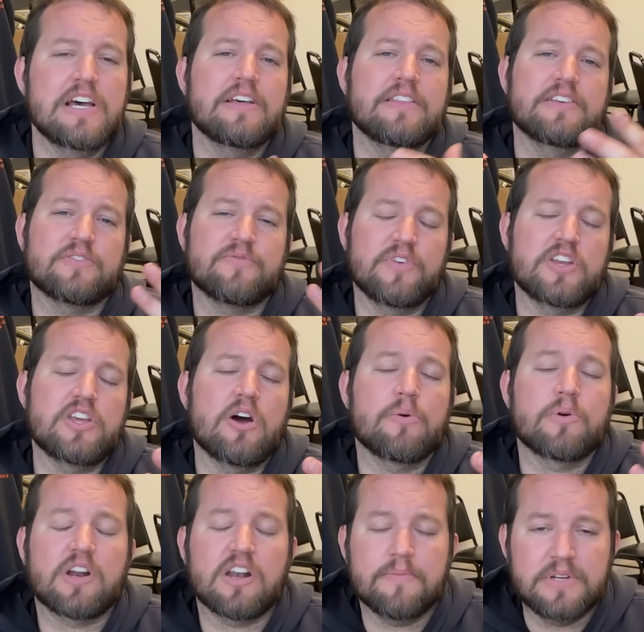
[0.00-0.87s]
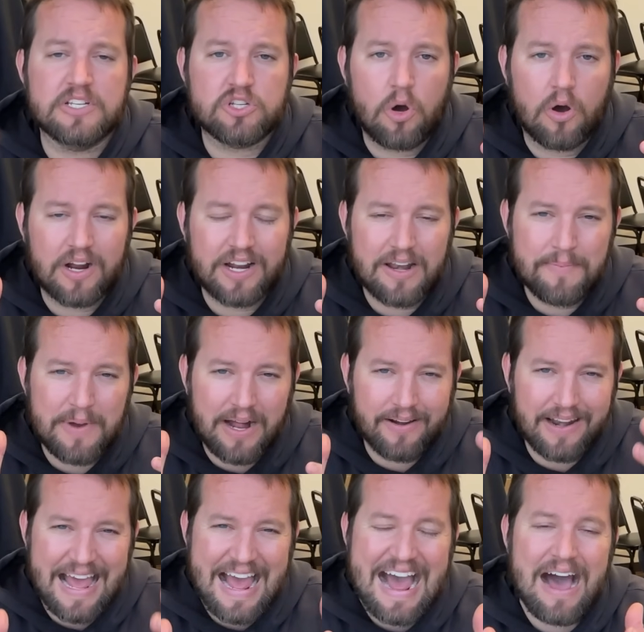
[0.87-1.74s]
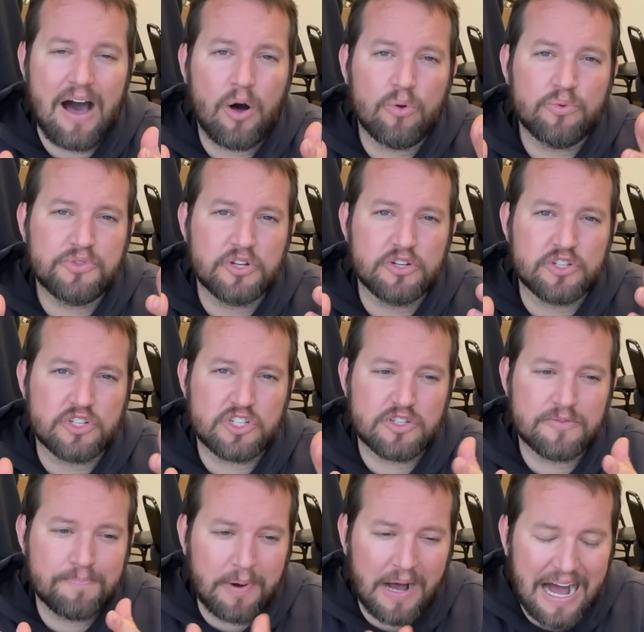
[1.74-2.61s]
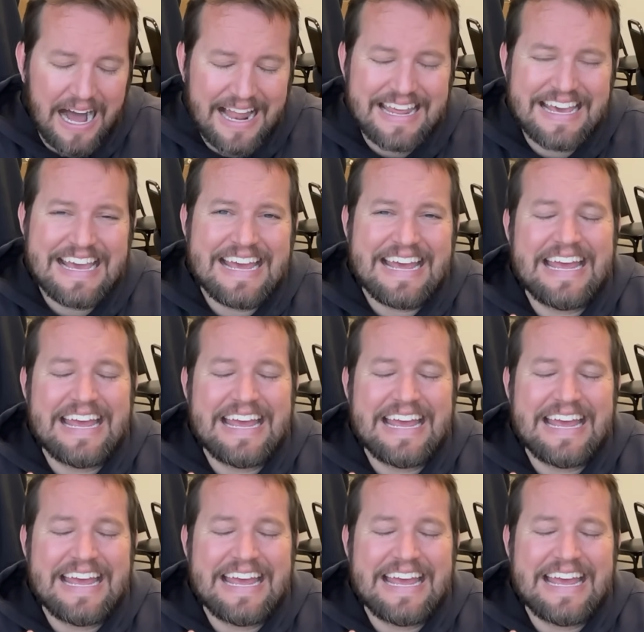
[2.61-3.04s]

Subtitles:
This video we're going to be talking about how to spot